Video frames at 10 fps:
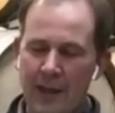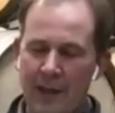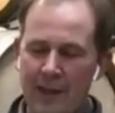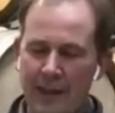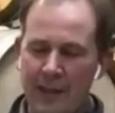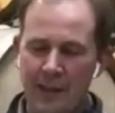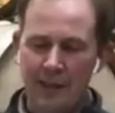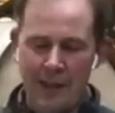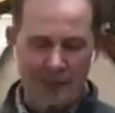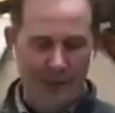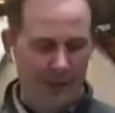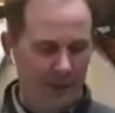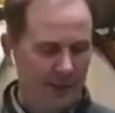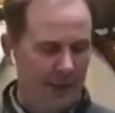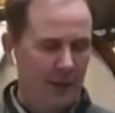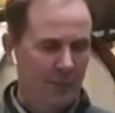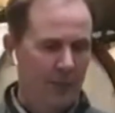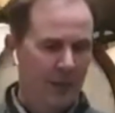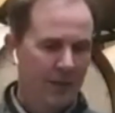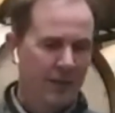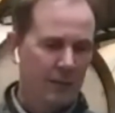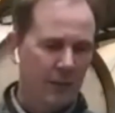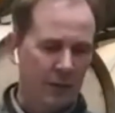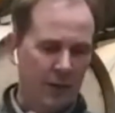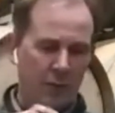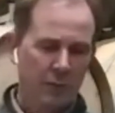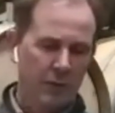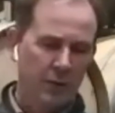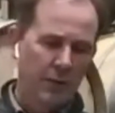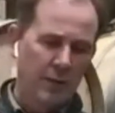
They selected some clones